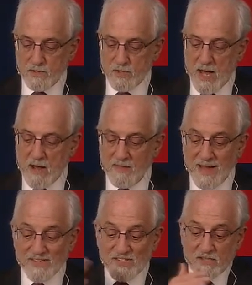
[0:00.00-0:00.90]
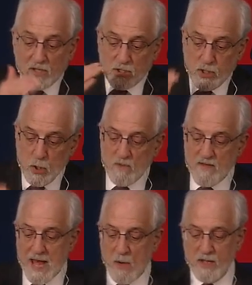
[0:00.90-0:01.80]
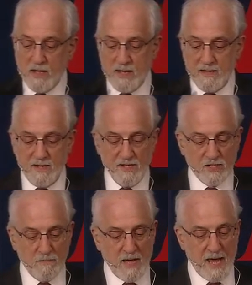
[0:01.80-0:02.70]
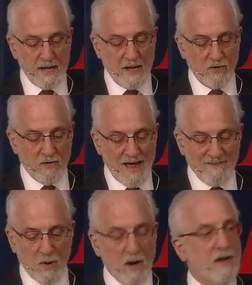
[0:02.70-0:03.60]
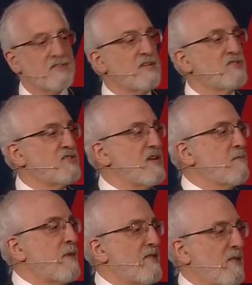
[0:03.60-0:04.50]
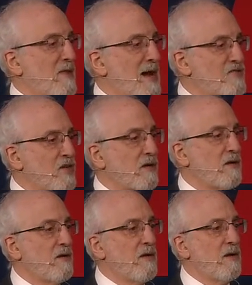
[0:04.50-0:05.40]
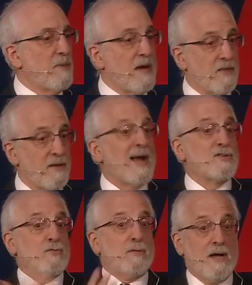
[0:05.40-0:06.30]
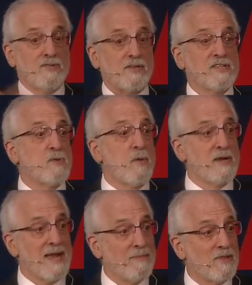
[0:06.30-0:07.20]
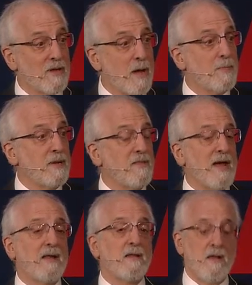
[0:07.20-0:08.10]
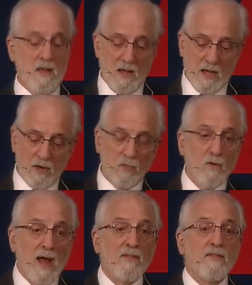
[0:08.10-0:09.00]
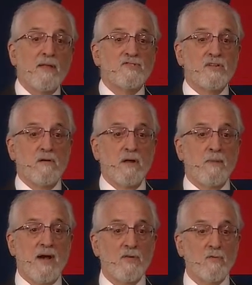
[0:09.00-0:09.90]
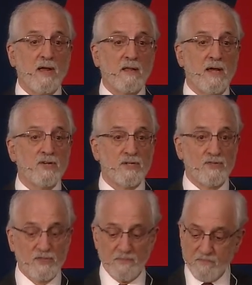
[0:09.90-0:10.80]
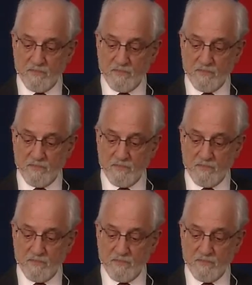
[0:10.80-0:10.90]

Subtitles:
So that's the clue of how we can anticipate and drive markets and steer by the logic, by the natural logic. That's why we named the company that, rather than steering by the regulations.